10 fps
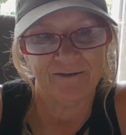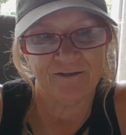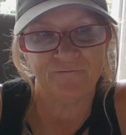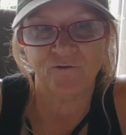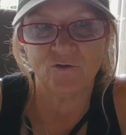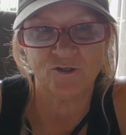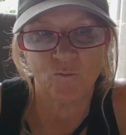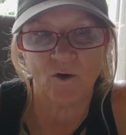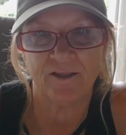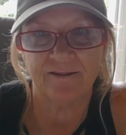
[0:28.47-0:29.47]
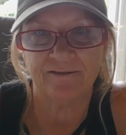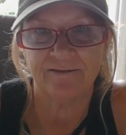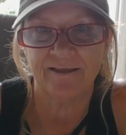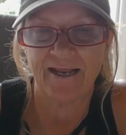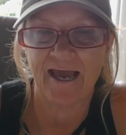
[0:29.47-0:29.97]
the first one
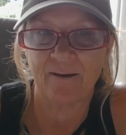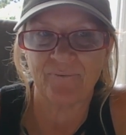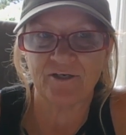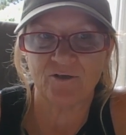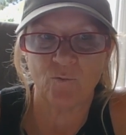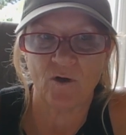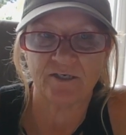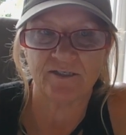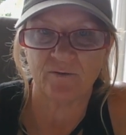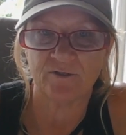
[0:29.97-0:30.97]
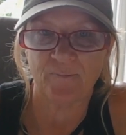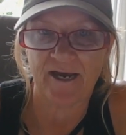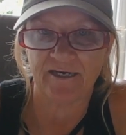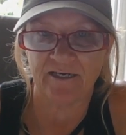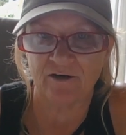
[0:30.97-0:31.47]
that happened was I was
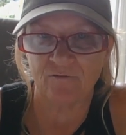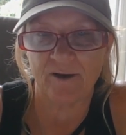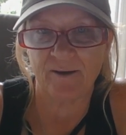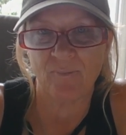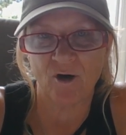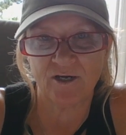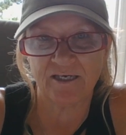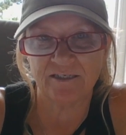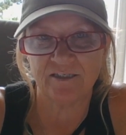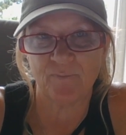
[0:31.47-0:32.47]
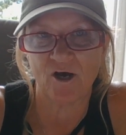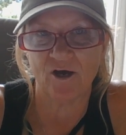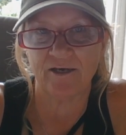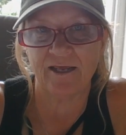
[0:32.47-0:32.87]
backing out of my parking spot,